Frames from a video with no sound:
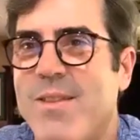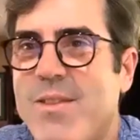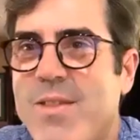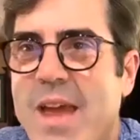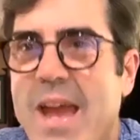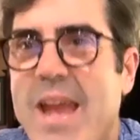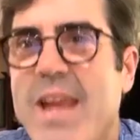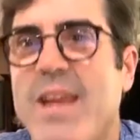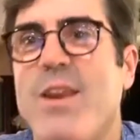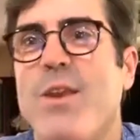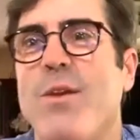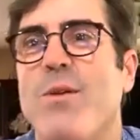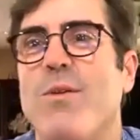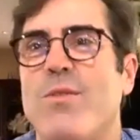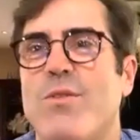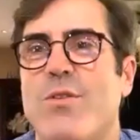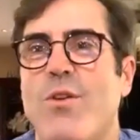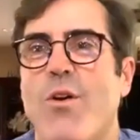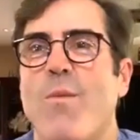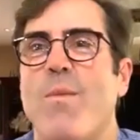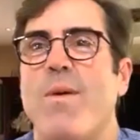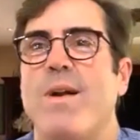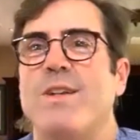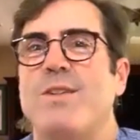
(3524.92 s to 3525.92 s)
Thank you
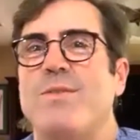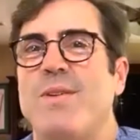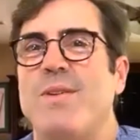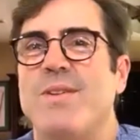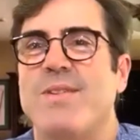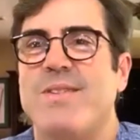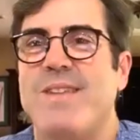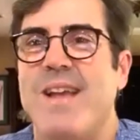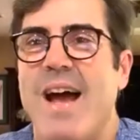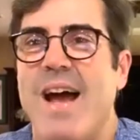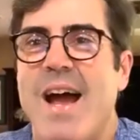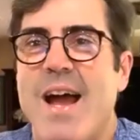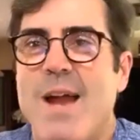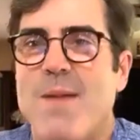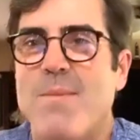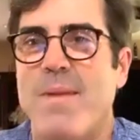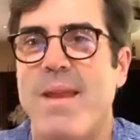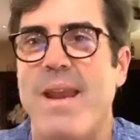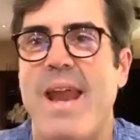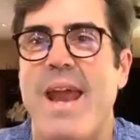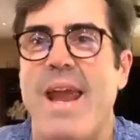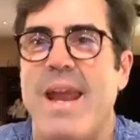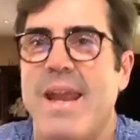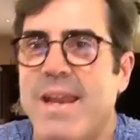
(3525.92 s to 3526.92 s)
so much for your time
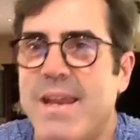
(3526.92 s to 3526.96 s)
today.